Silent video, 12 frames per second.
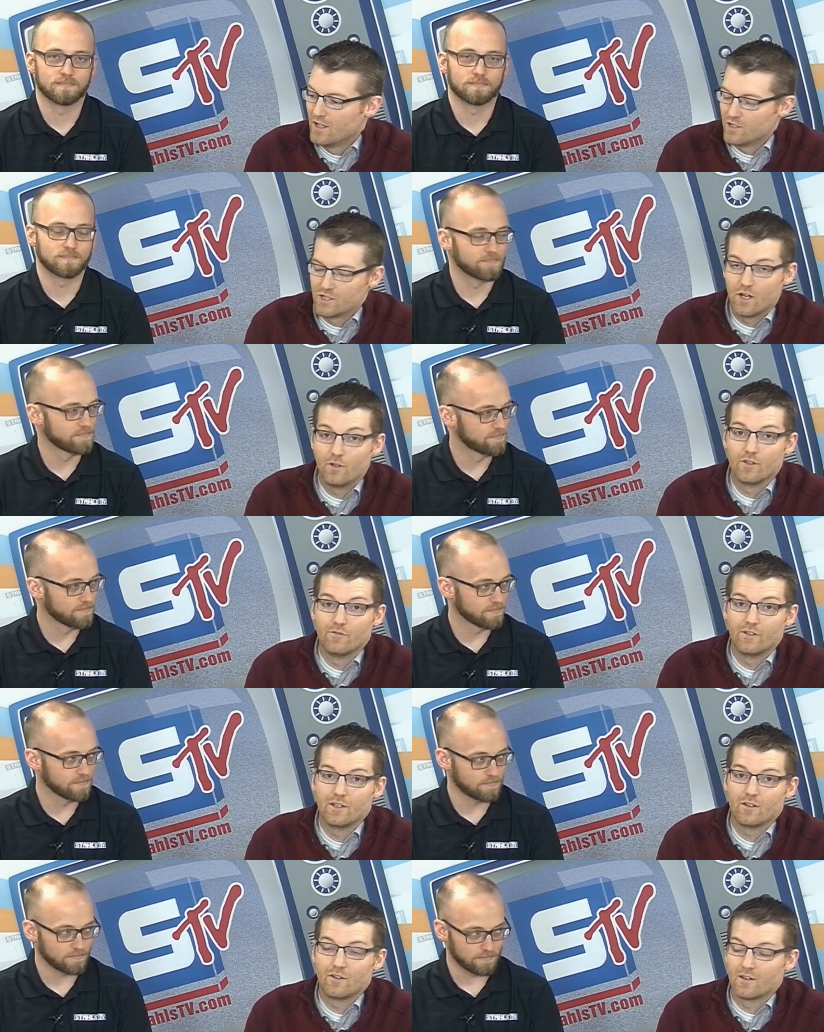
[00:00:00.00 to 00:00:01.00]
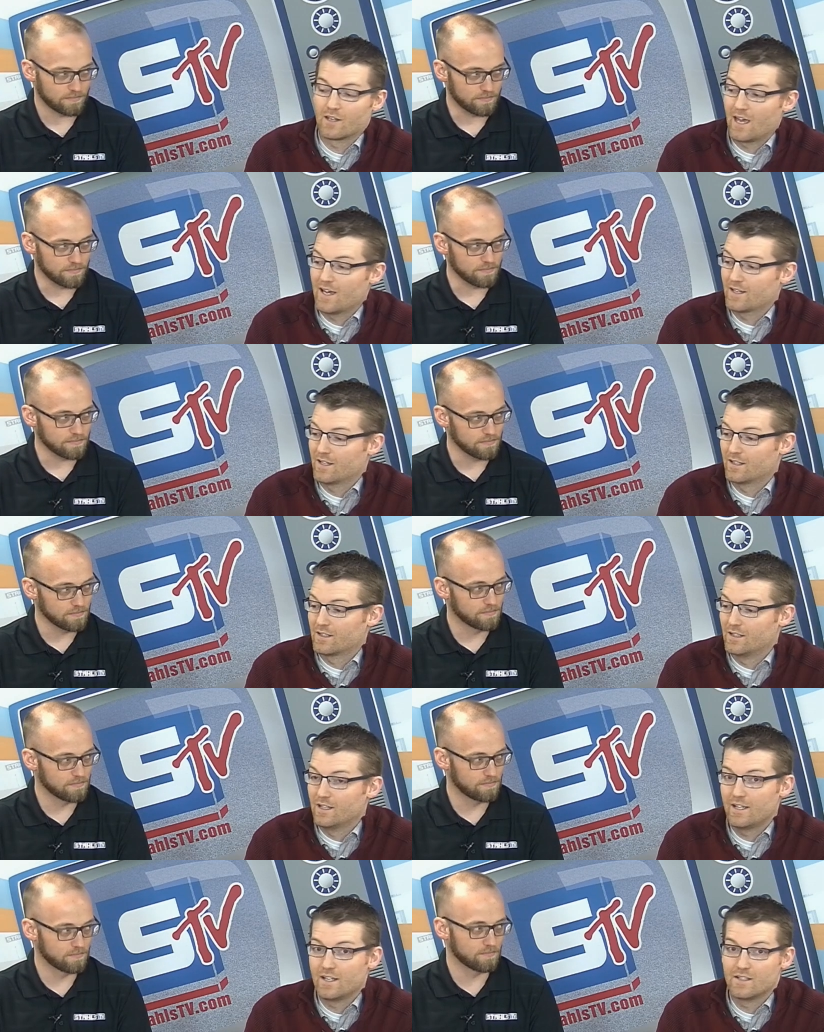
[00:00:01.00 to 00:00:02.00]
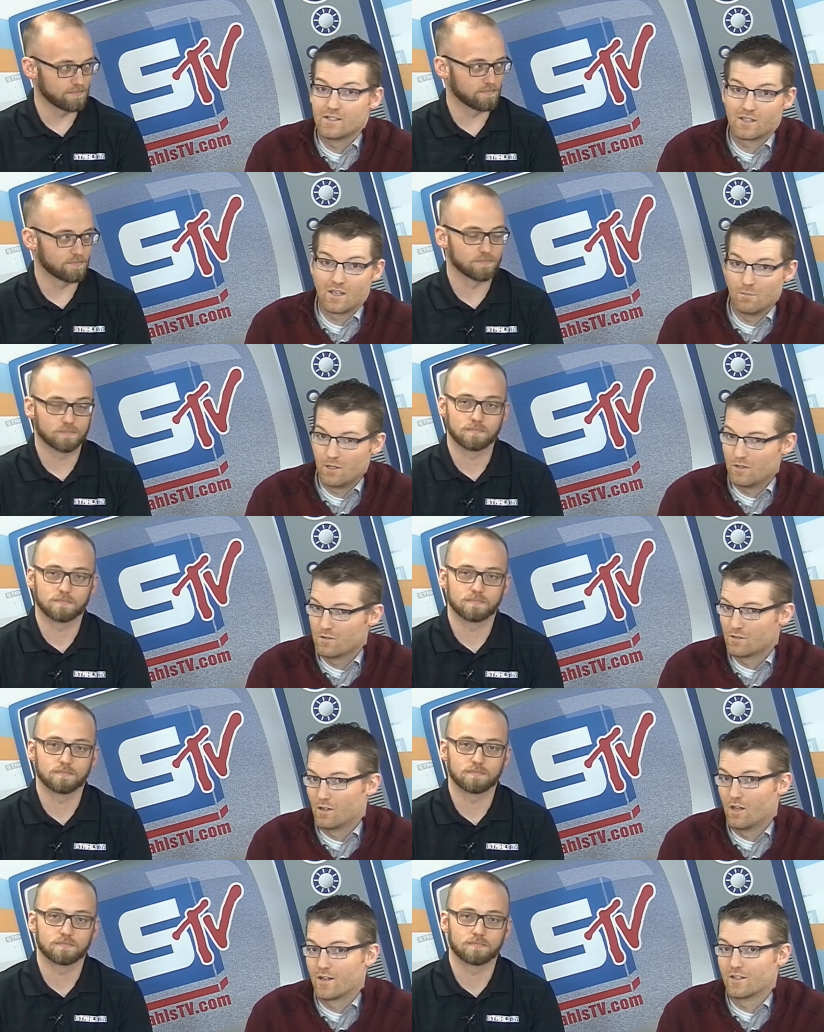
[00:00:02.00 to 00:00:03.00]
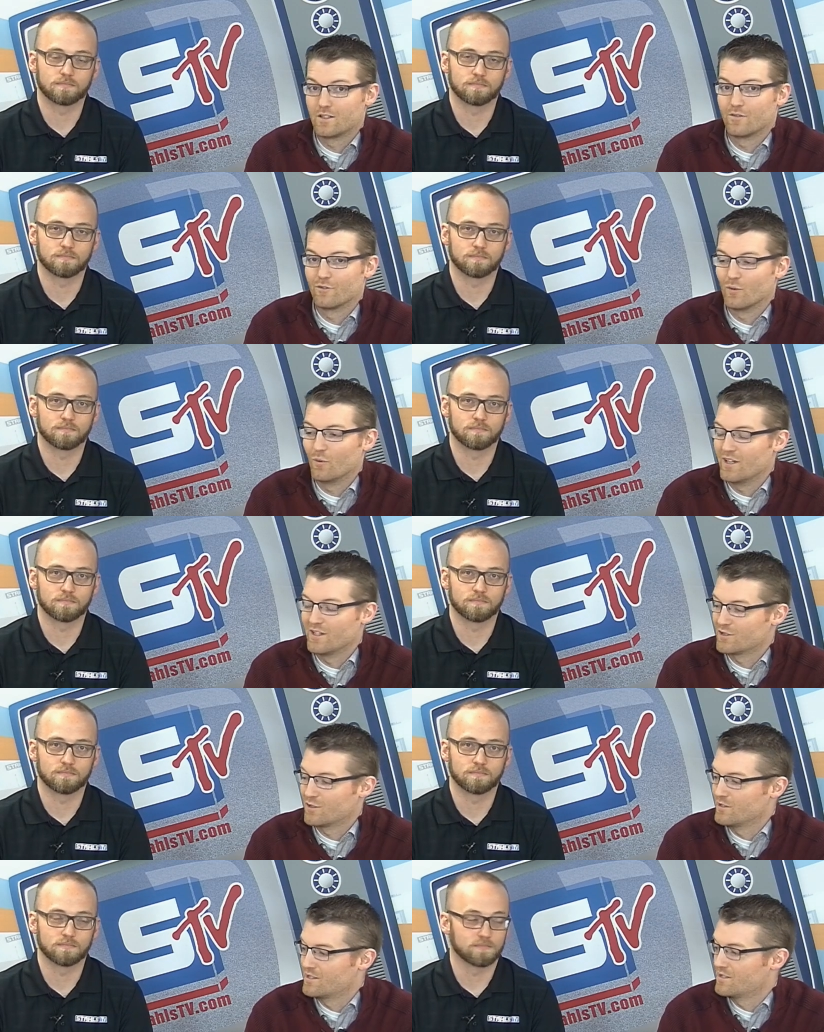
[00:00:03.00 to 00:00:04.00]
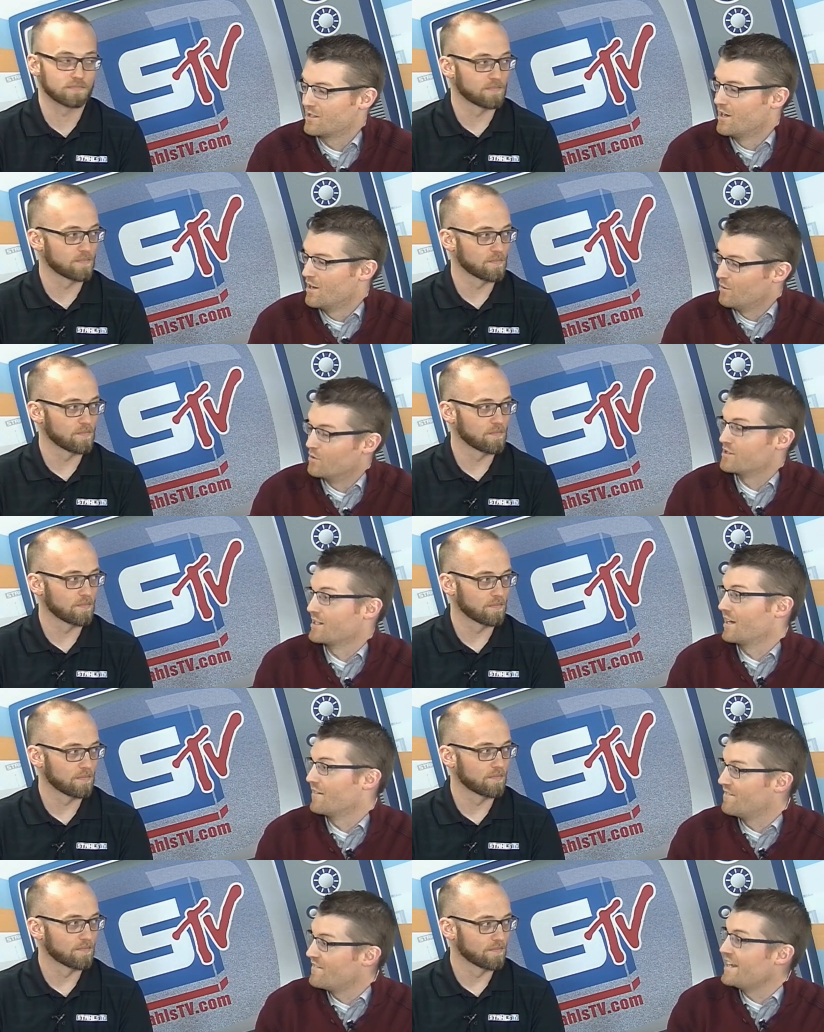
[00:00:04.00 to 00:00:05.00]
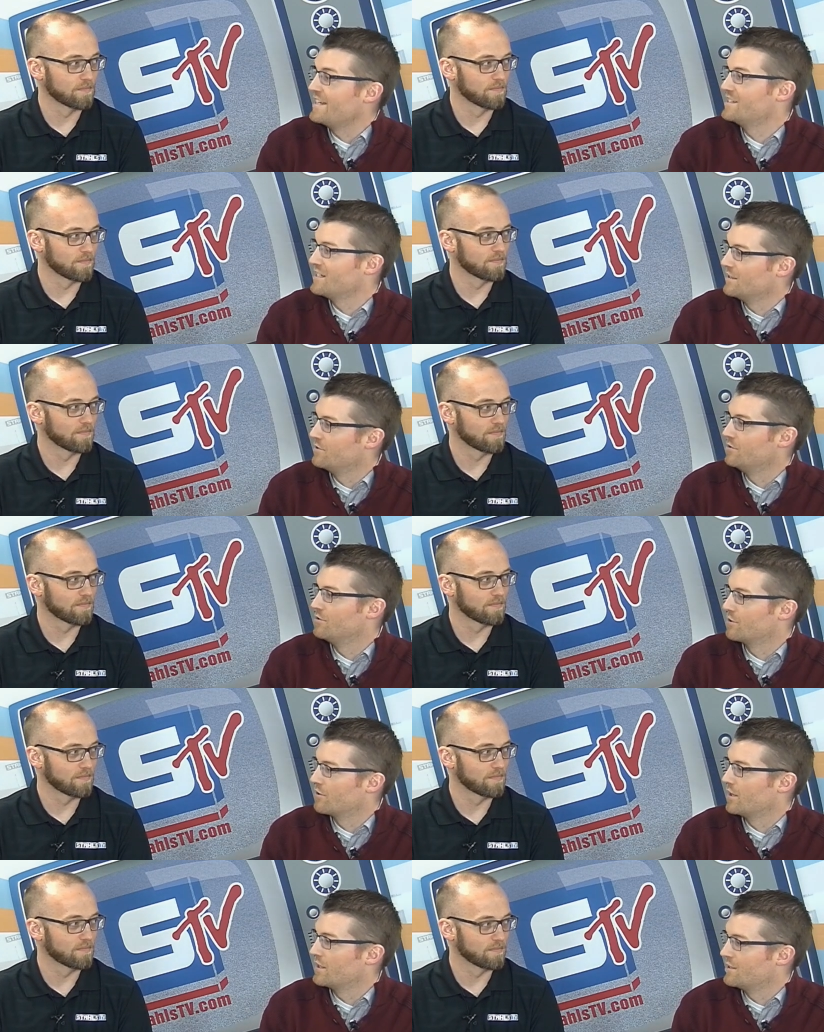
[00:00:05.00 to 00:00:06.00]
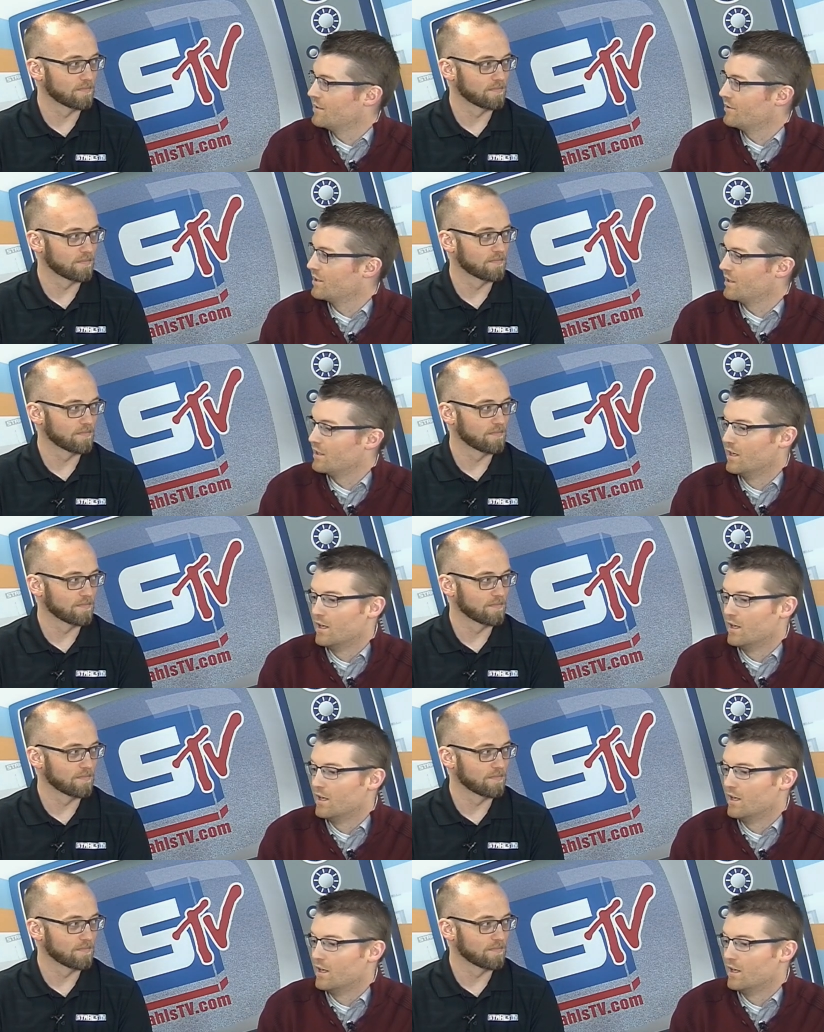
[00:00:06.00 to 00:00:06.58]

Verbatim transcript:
Speaker 1: You saw in the video there, CadCut Glaze can be used a lot of different ways, so it's, once again, feeds into creativity.